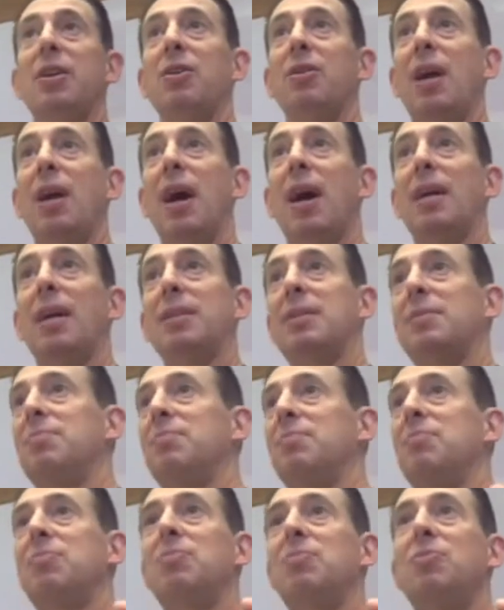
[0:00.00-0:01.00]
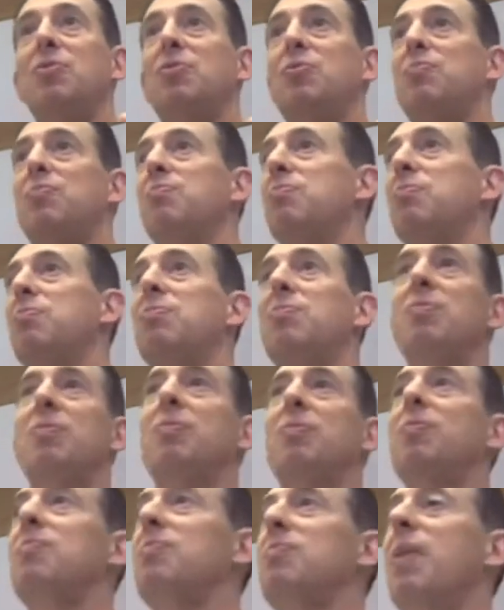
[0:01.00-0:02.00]
You're not
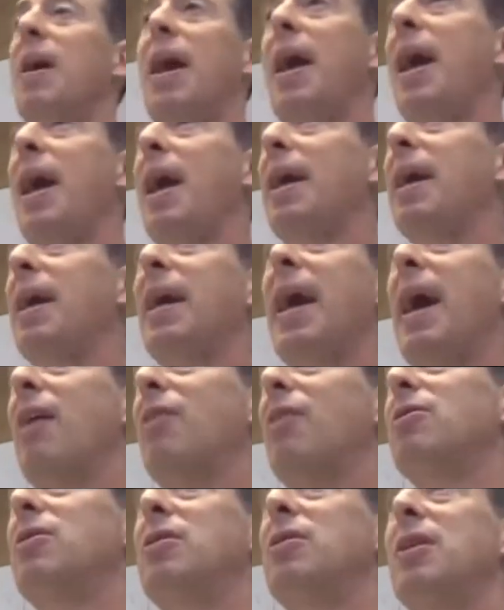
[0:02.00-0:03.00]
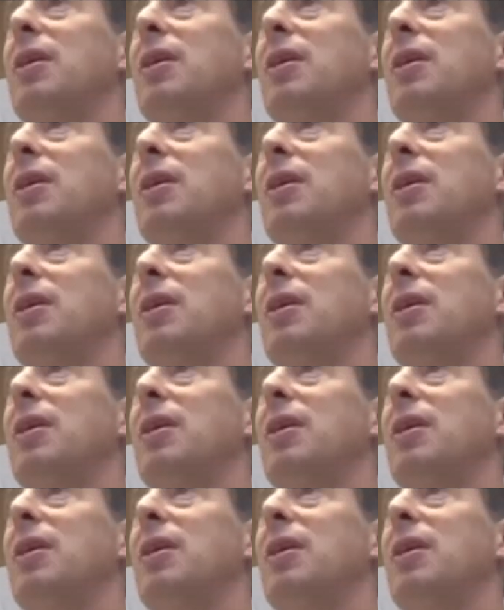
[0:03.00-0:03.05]
hanging out